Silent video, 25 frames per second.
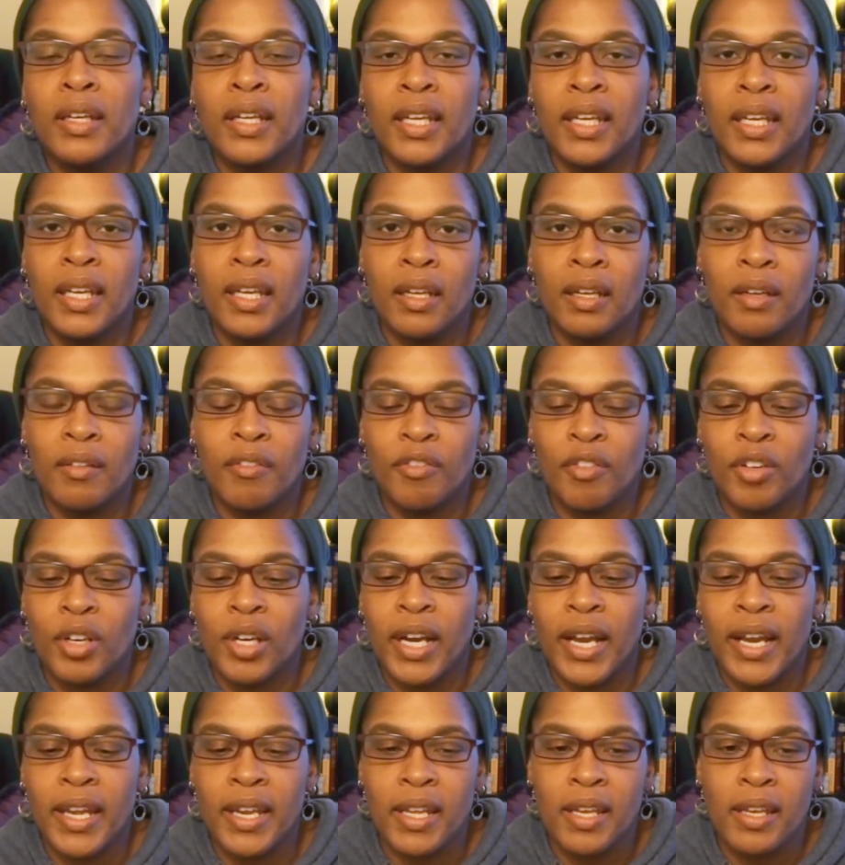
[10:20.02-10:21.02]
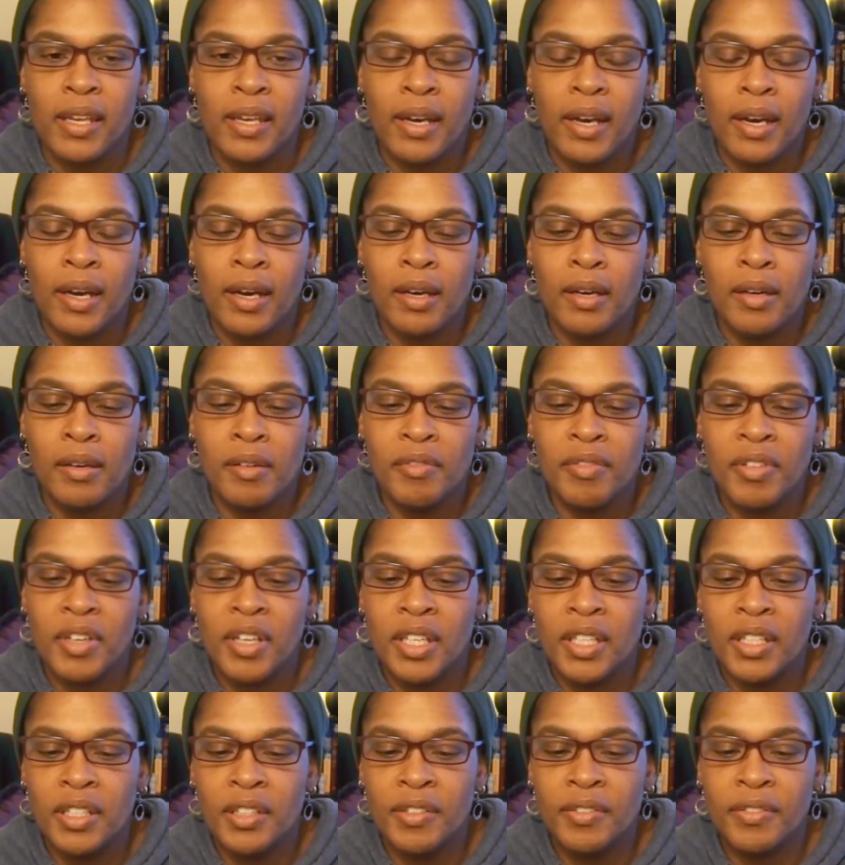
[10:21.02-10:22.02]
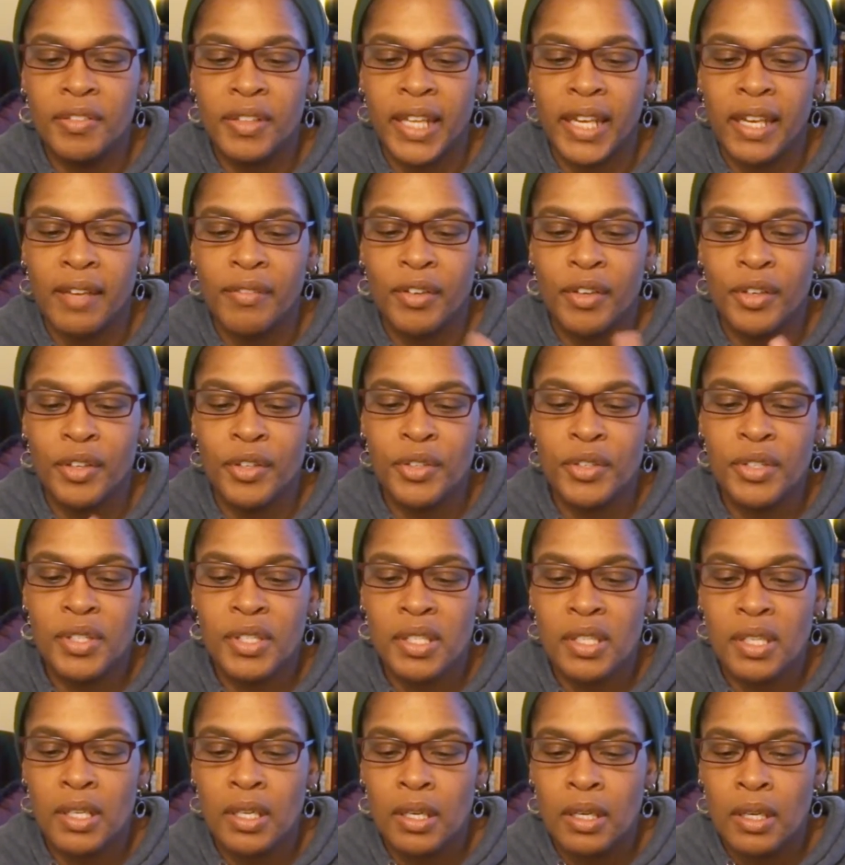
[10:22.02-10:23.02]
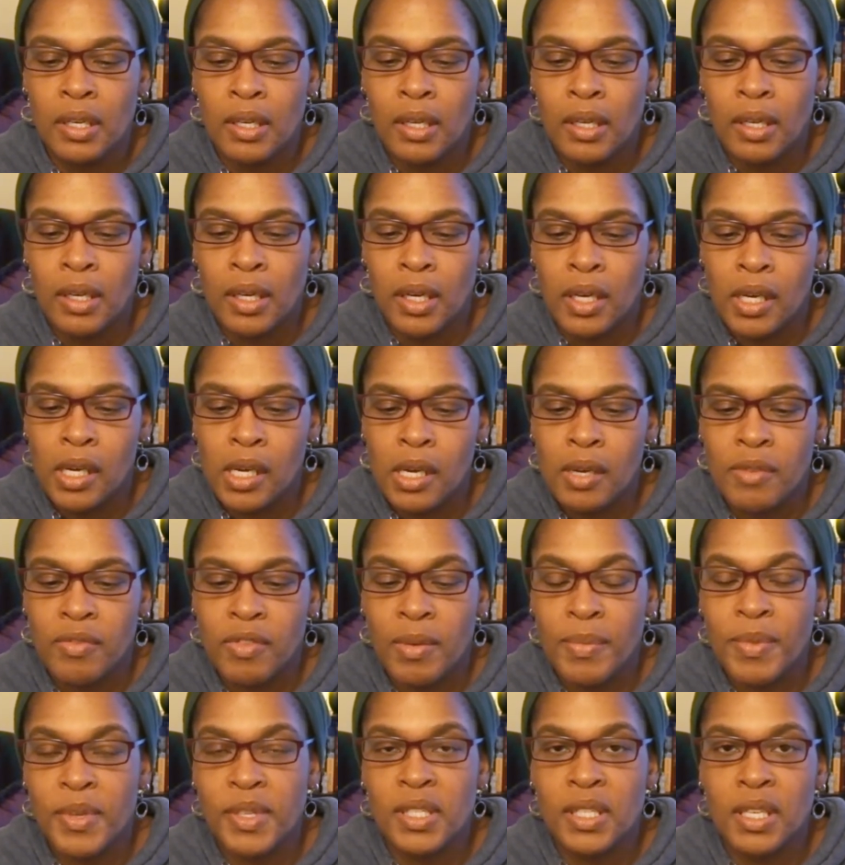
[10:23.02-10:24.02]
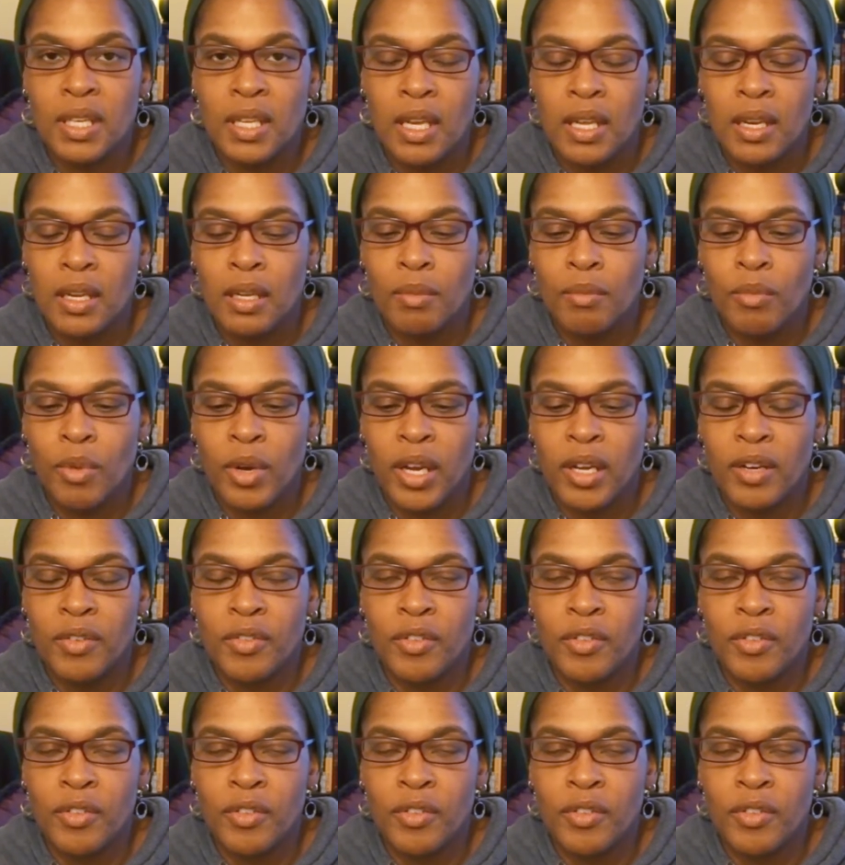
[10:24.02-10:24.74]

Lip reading: in a variety of flavors from this Canadian brand.